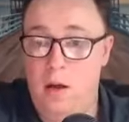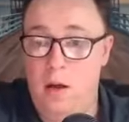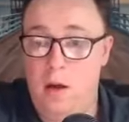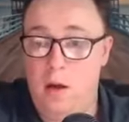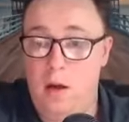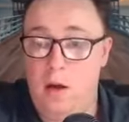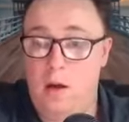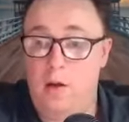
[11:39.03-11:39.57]

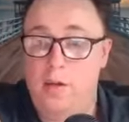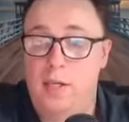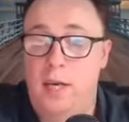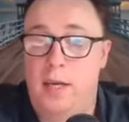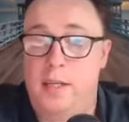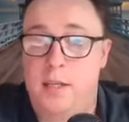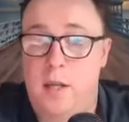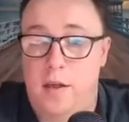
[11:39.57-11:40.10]
Because
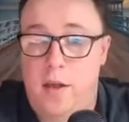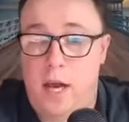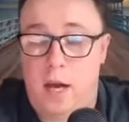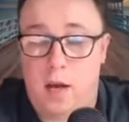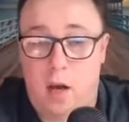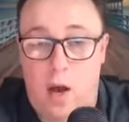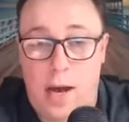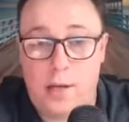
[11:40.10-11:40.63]
here's the thing,
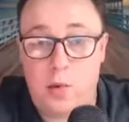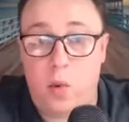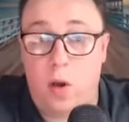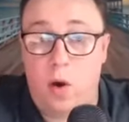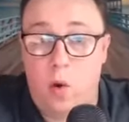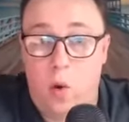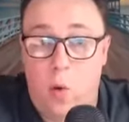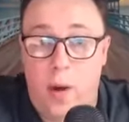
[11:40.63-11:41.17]
clients will
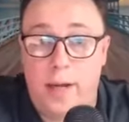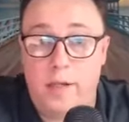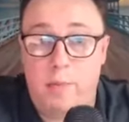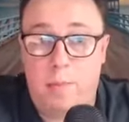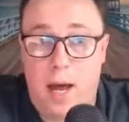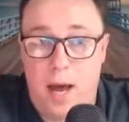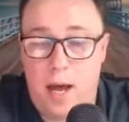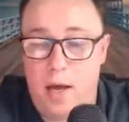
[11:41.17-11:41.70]
always
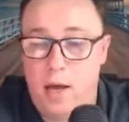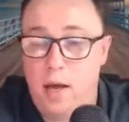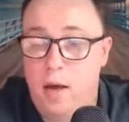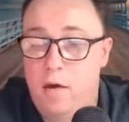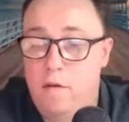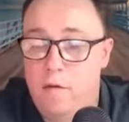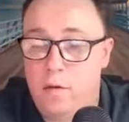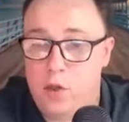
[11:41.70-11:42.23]
pay
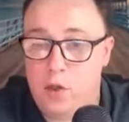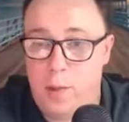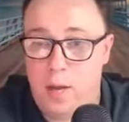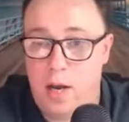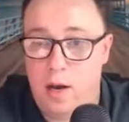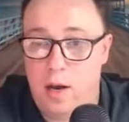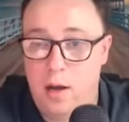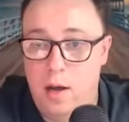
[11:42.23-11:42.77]
for
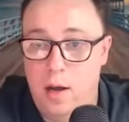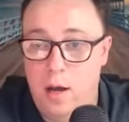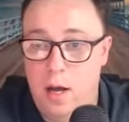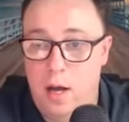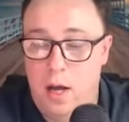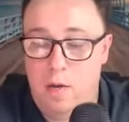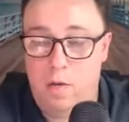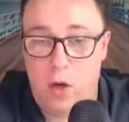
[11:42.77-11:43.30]
speed.
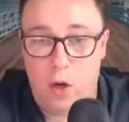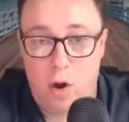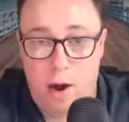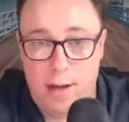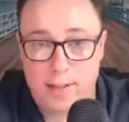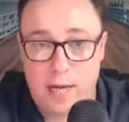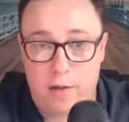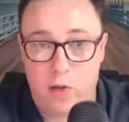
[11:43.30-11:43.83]
If you guys
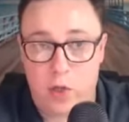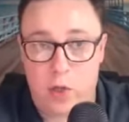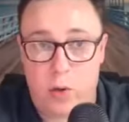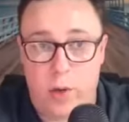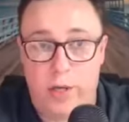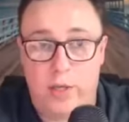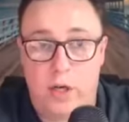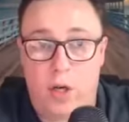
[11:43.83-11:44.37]
had the
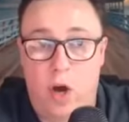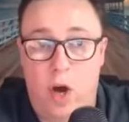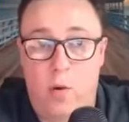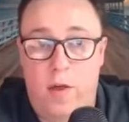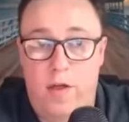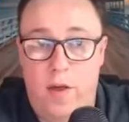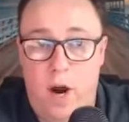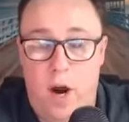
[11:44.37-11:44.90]
choice to go to a
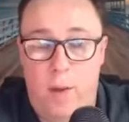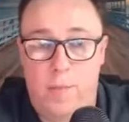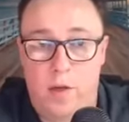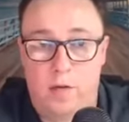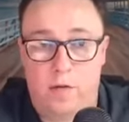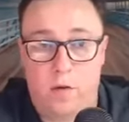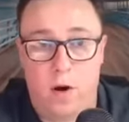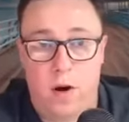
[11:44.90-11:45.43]
therapist
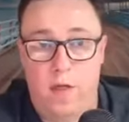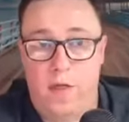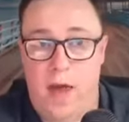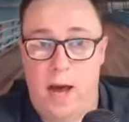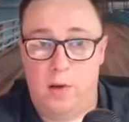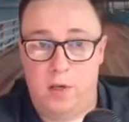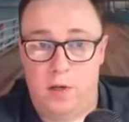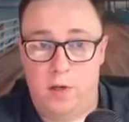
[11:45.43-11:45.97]
for
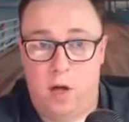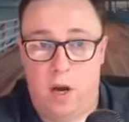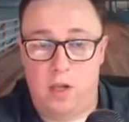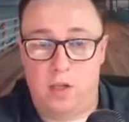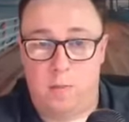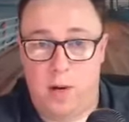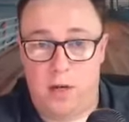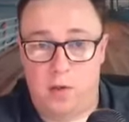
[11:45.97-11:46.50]
$1,000,
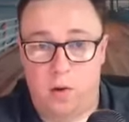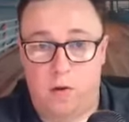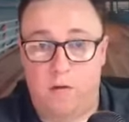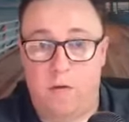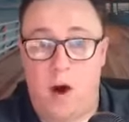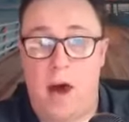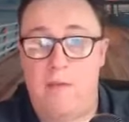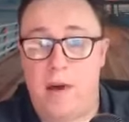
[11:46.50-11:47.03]
but it took
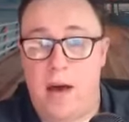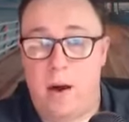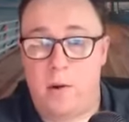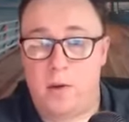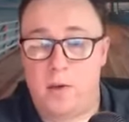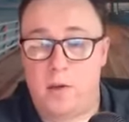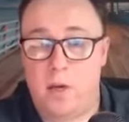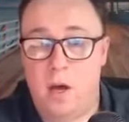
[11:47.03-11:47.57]
5
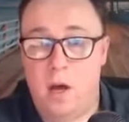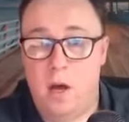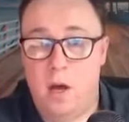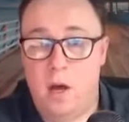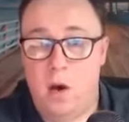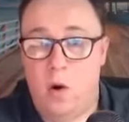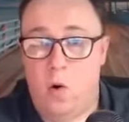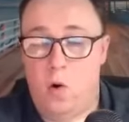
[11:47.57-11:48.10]
hours,
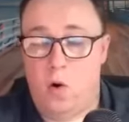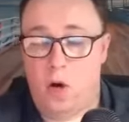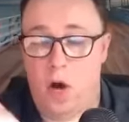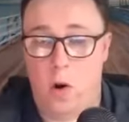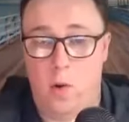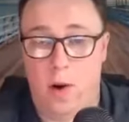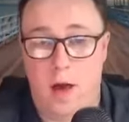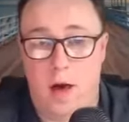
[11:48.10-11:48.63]
or go to
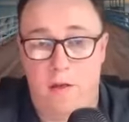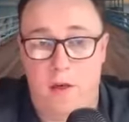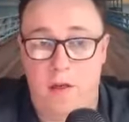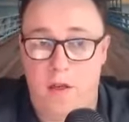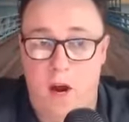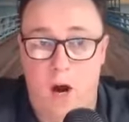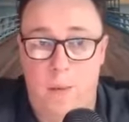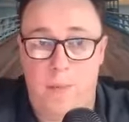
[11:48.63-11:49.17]
another
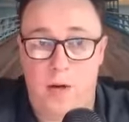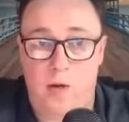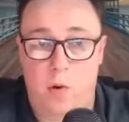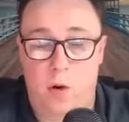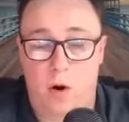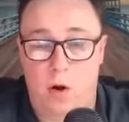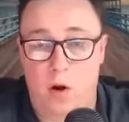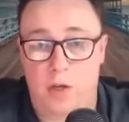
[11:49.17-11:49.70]
therapist where it
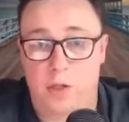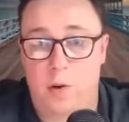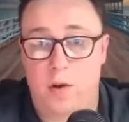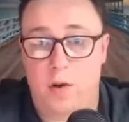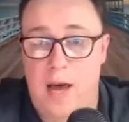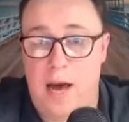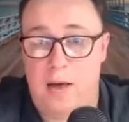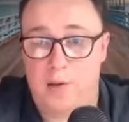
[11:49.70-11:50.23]
cost you
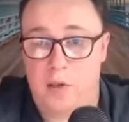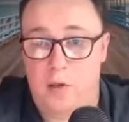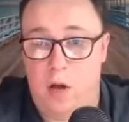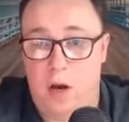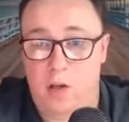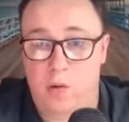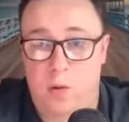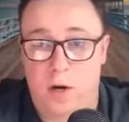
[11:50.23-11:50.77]

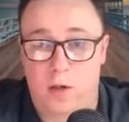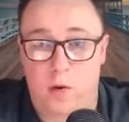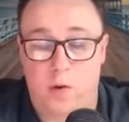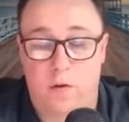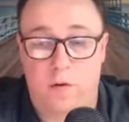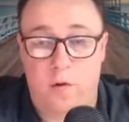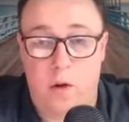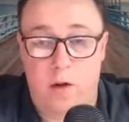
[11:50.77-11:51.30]
$1,000, where it took
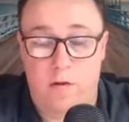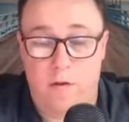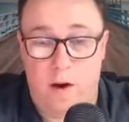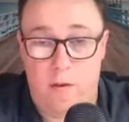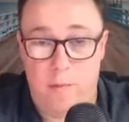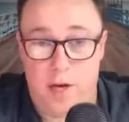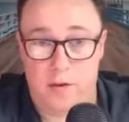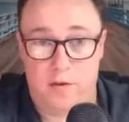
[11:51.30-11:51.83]
45
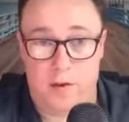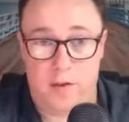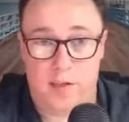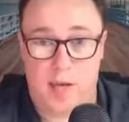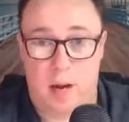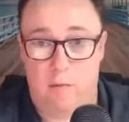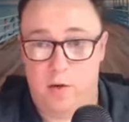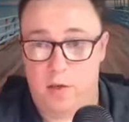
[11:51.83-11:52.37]
minutes for the
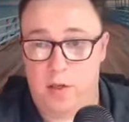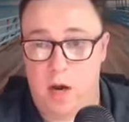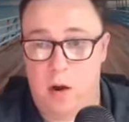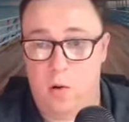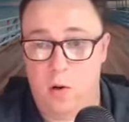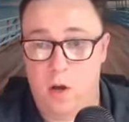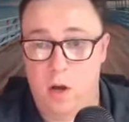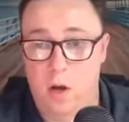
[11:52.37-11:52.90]
same result,
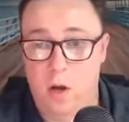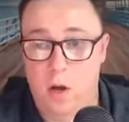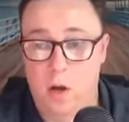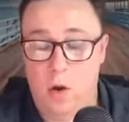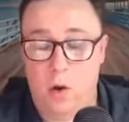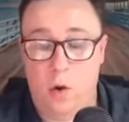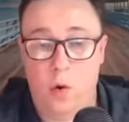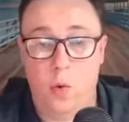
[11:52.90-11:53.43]

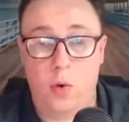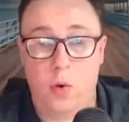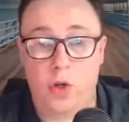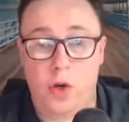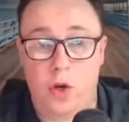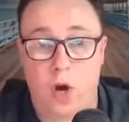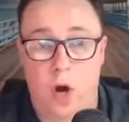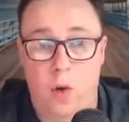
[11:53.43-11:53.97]
who would you
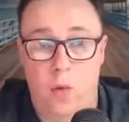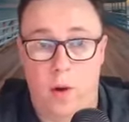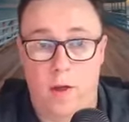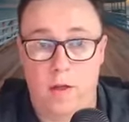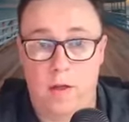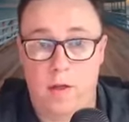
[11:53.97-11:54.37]
go with?